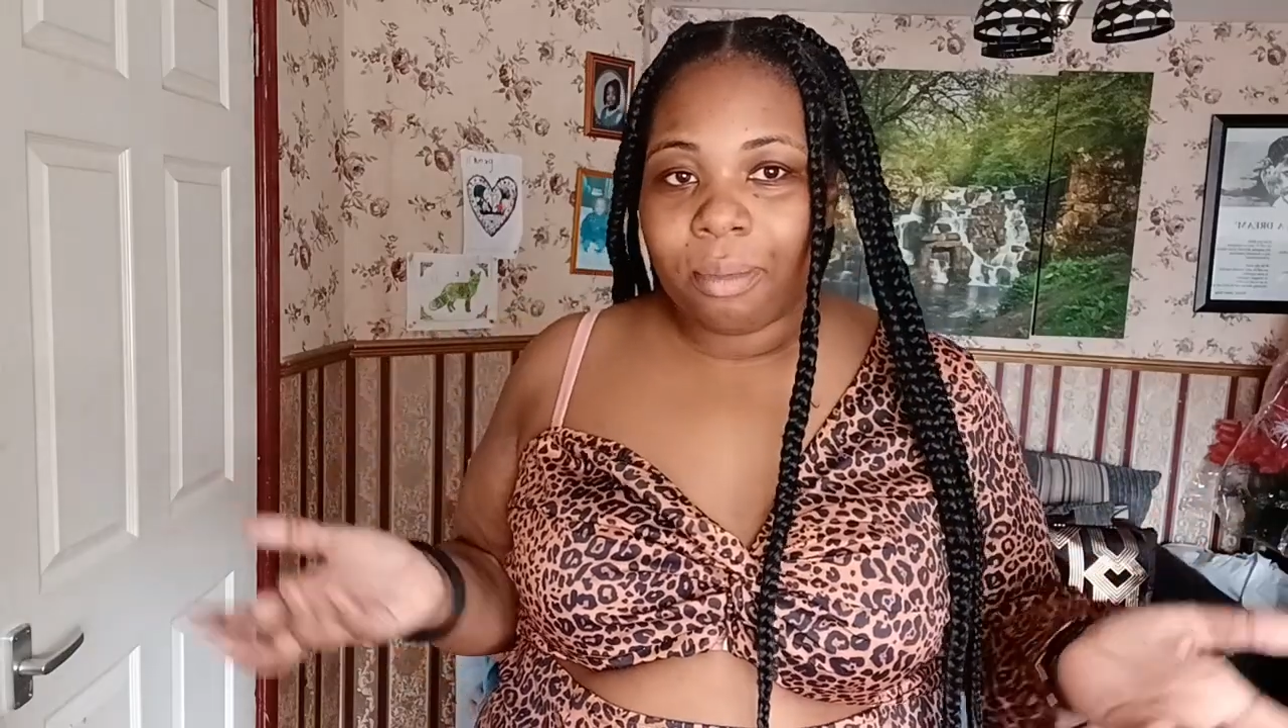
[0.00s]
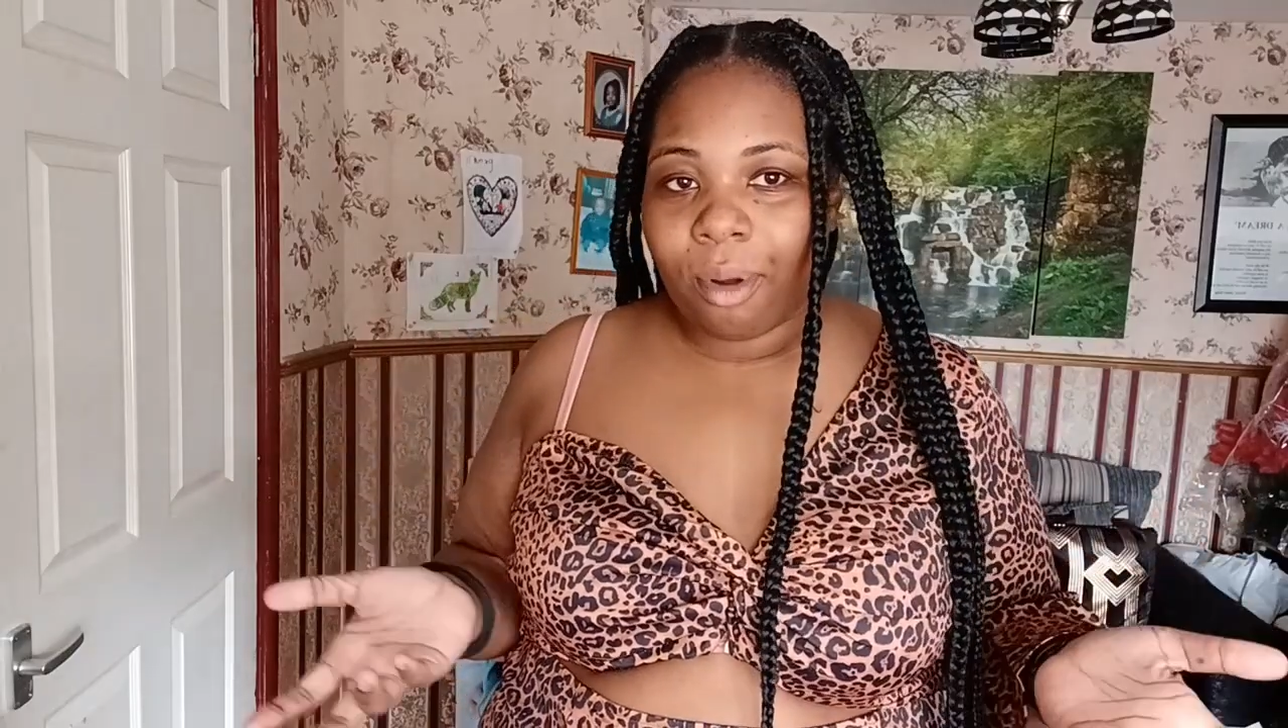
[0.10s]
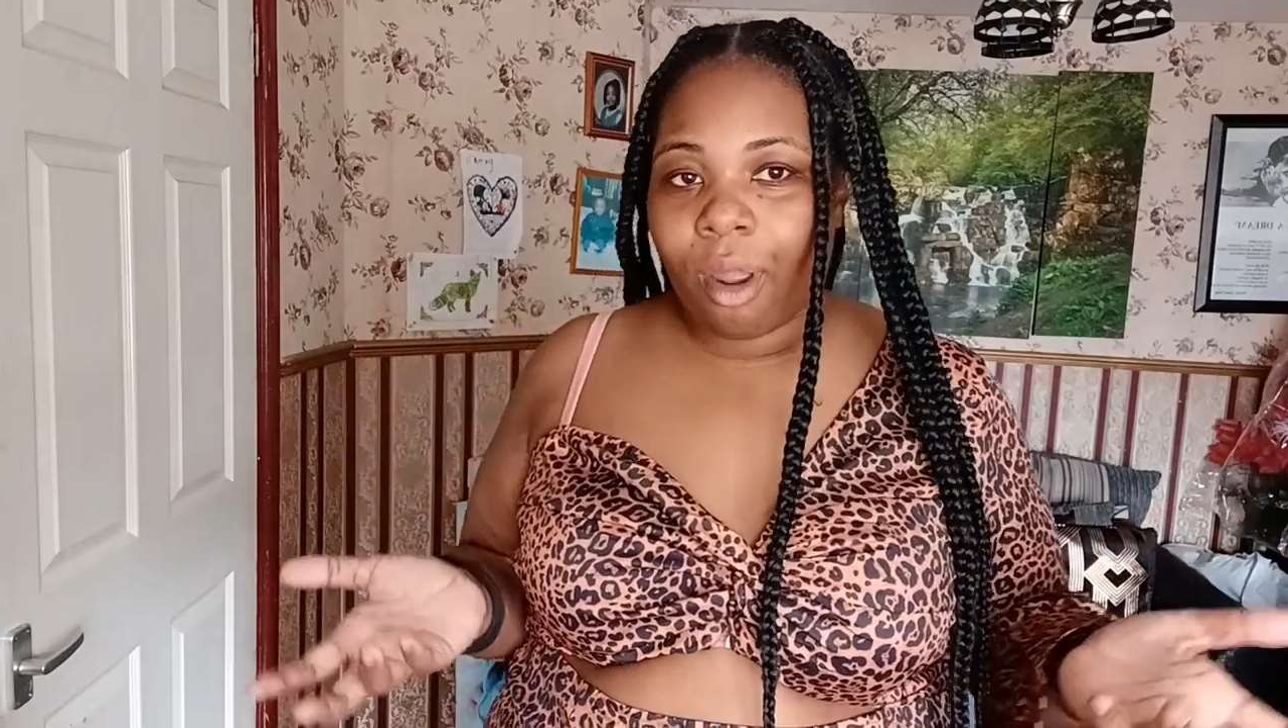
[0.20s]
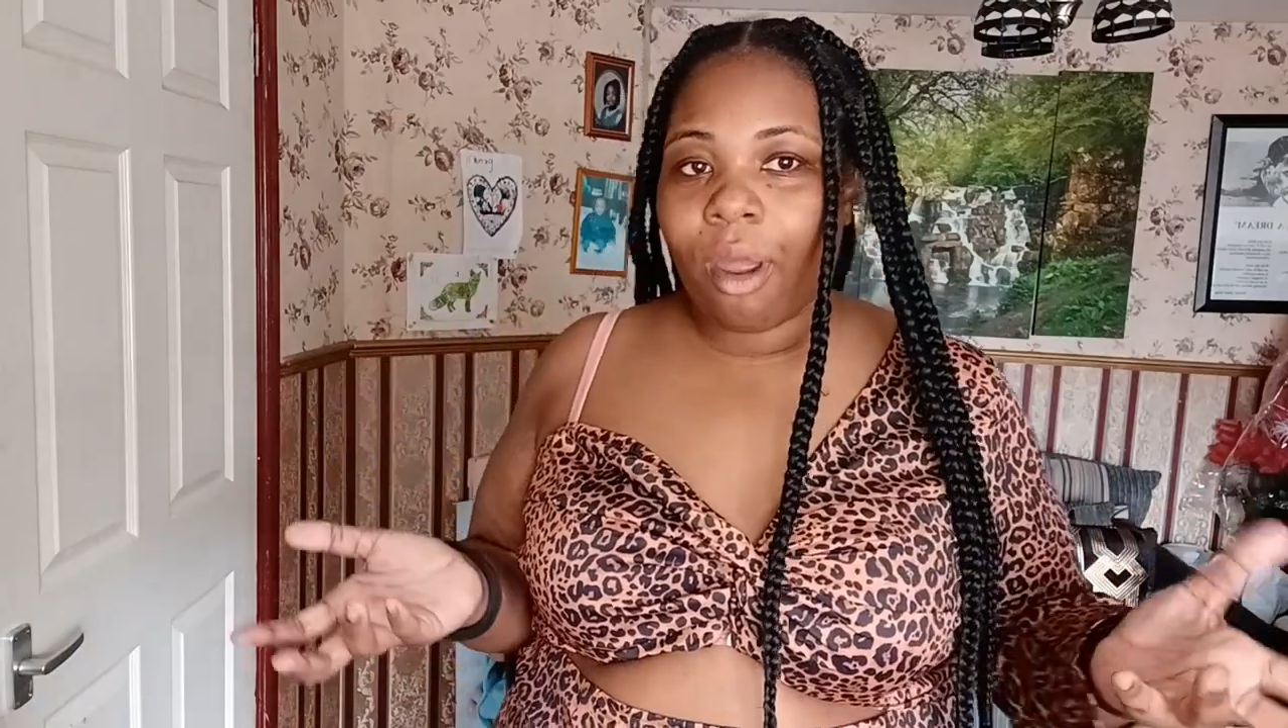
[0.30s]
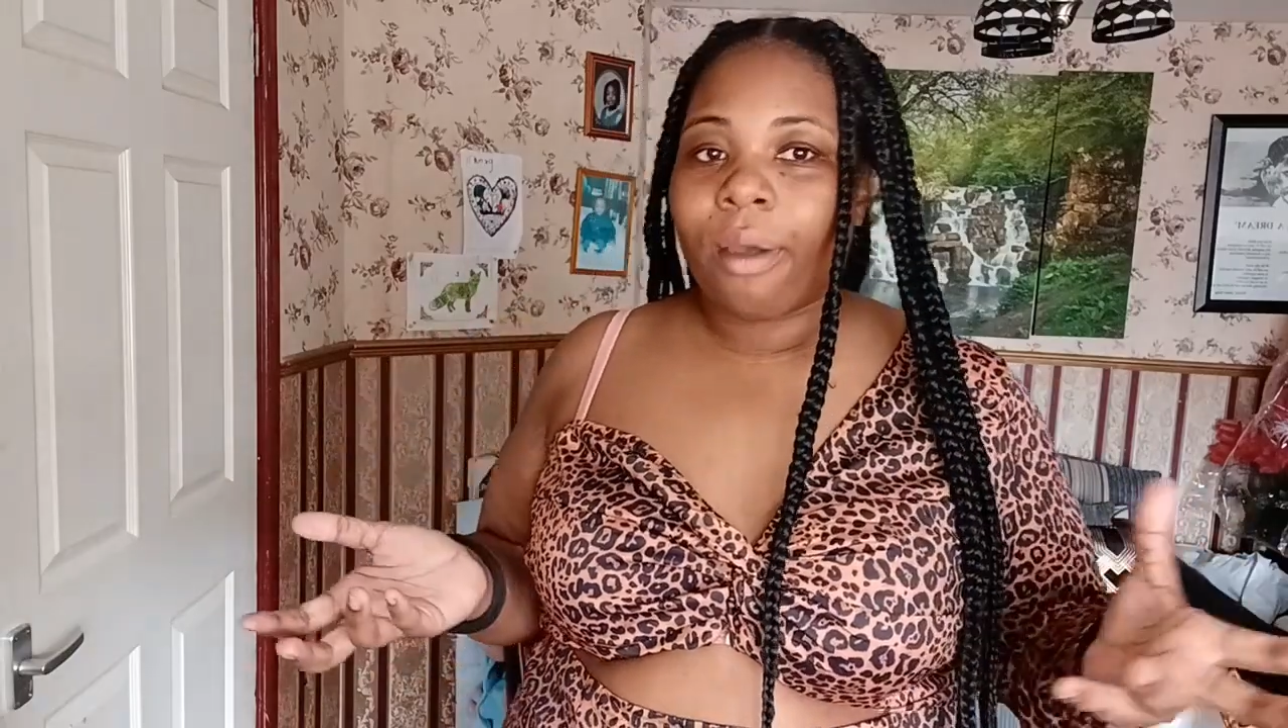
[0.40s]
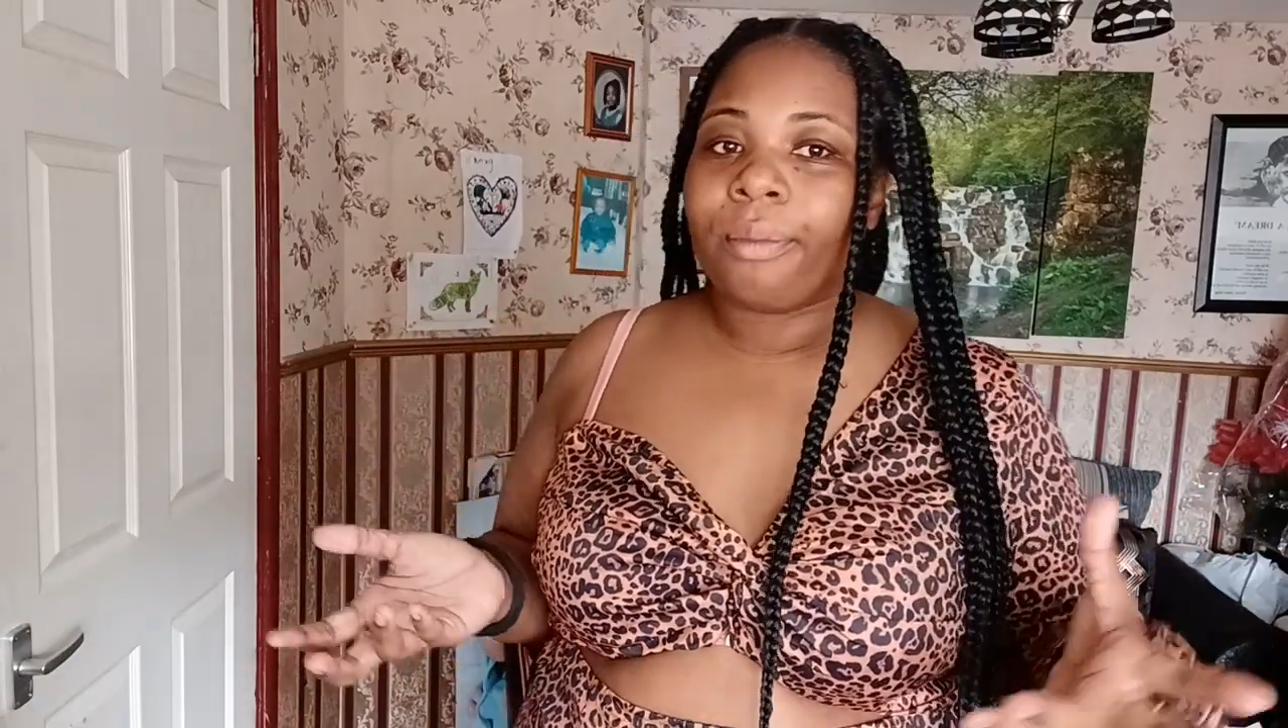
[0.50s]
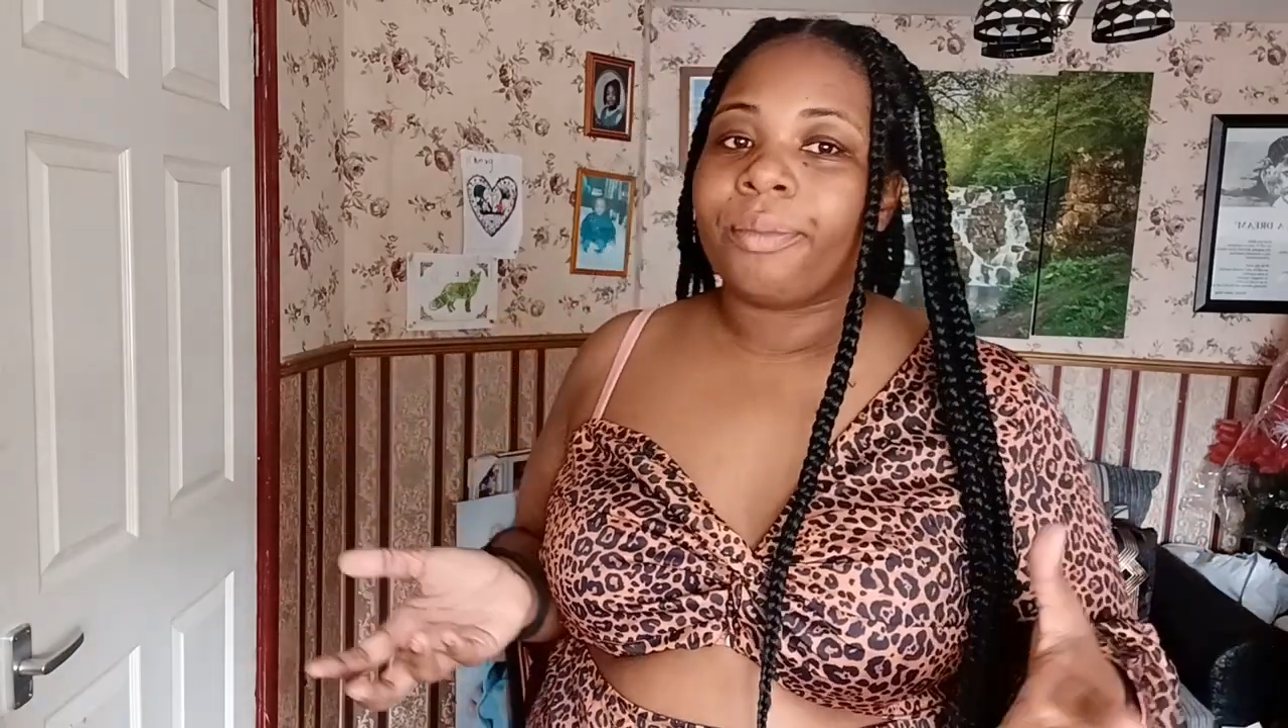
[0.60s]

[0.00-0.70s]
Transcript: bra.